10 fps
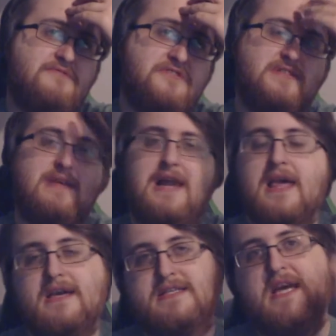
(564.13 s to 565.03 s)
I'm just,
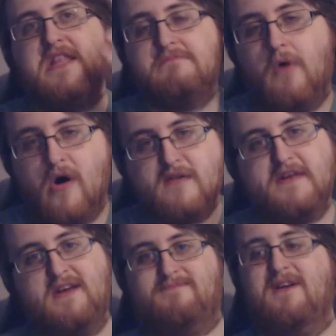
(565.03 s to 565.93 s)
like I say, the more I
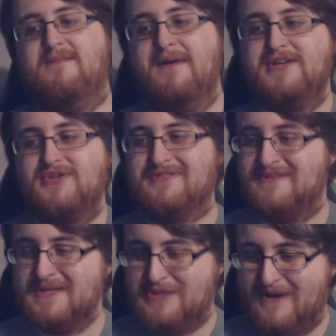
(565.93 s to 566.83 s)
think about the mystery
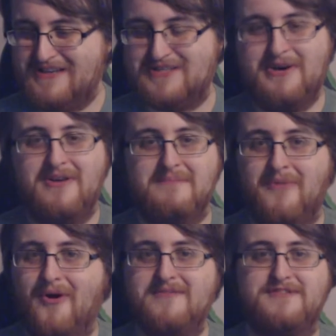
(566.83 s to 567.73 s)
to this week's story, the
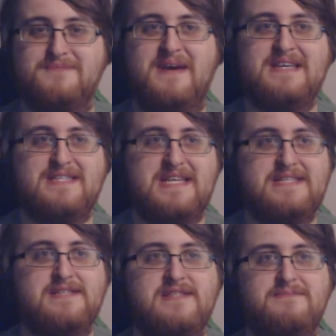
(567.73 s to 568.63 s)
more it doesn't make
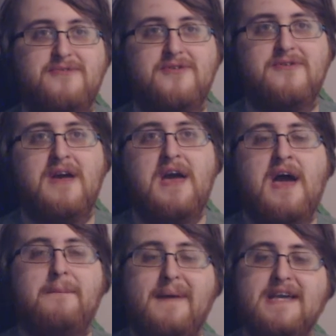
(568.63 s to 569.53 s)
sense, and the more
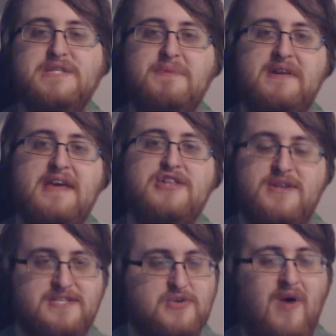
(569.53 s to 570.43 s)
my
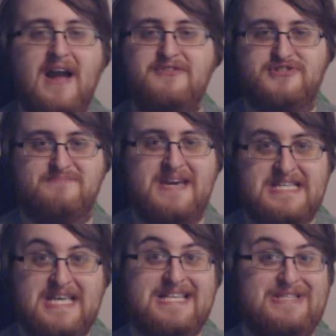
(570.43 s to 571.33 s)
explanation as to why it doesn't
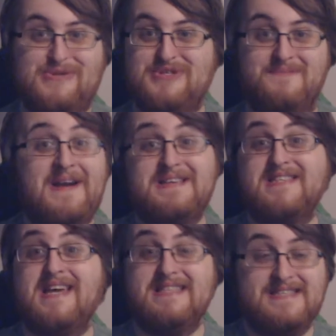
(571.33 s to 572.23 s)
make
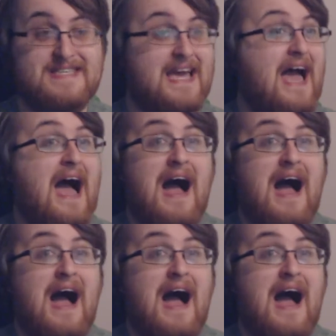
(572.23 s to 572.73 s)
sense.